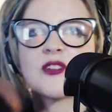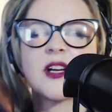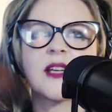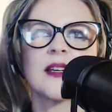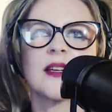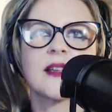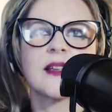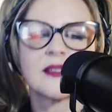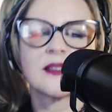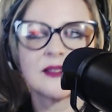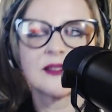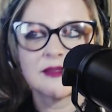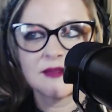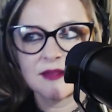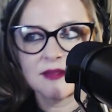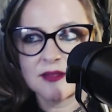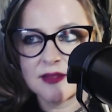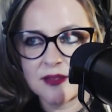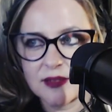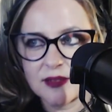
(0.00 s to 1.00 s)
try to
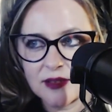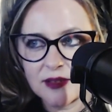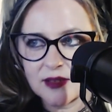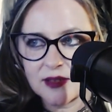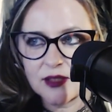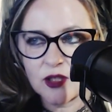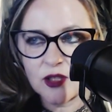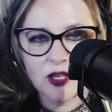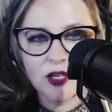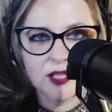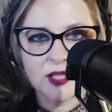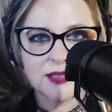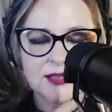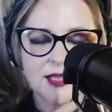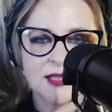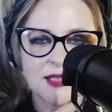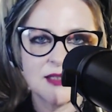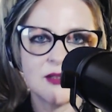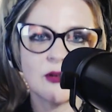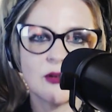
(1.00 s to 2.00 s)
dull out
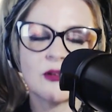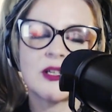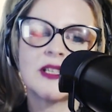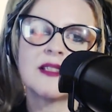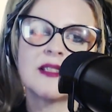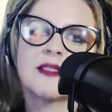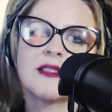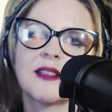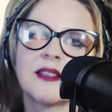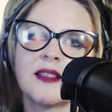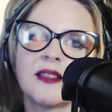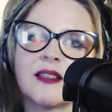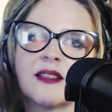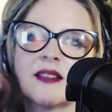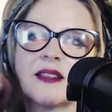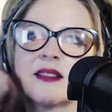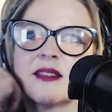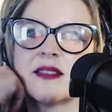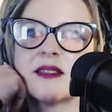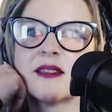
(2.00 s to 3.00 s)
that noise
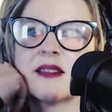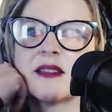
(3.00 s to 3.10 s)
and